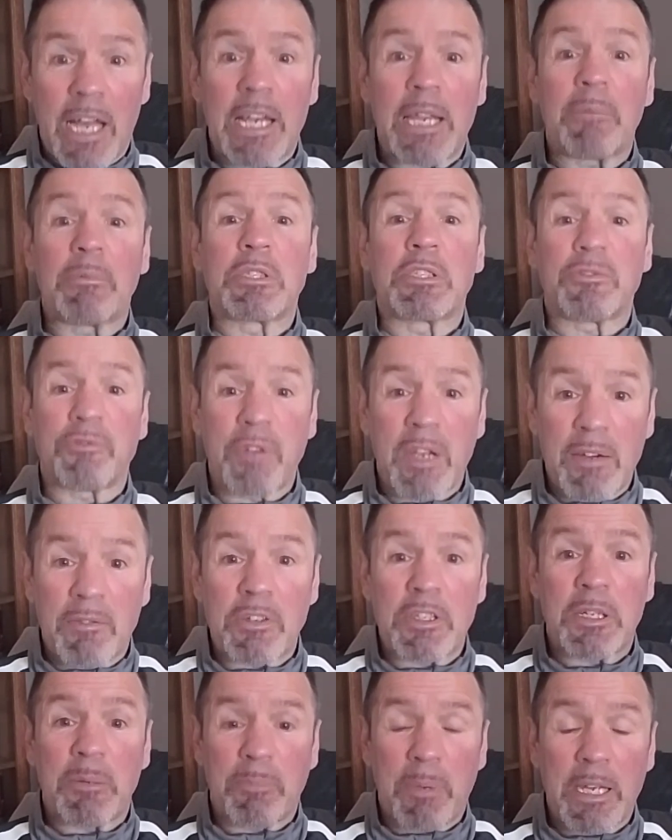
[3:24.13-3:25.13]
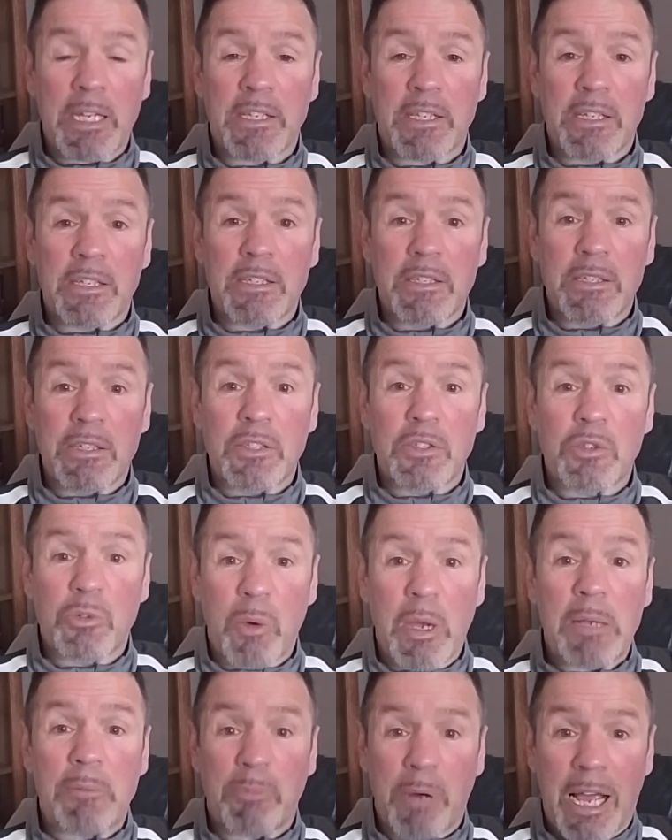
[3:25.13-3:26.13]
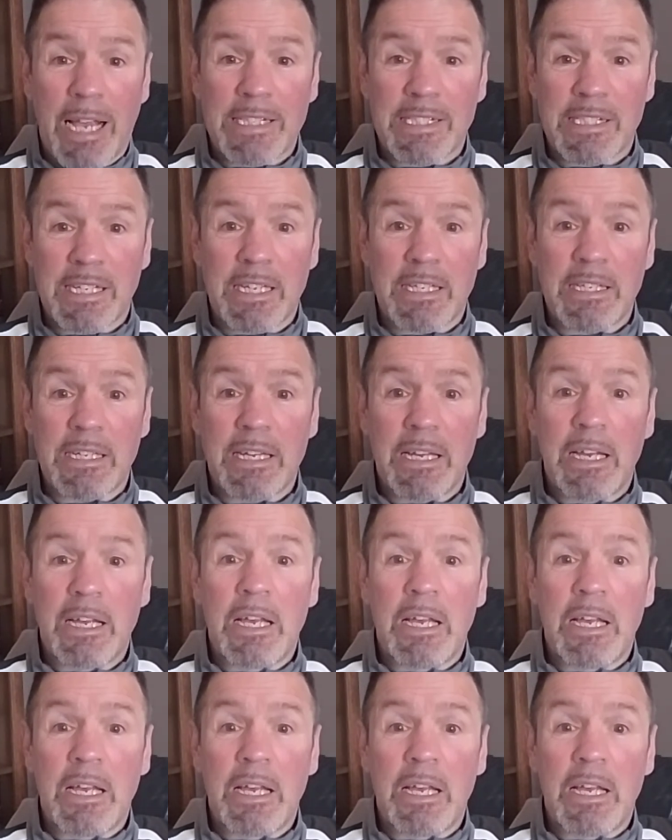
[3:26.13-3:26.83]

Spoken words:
and he was favoured to beat Dwight Braxton.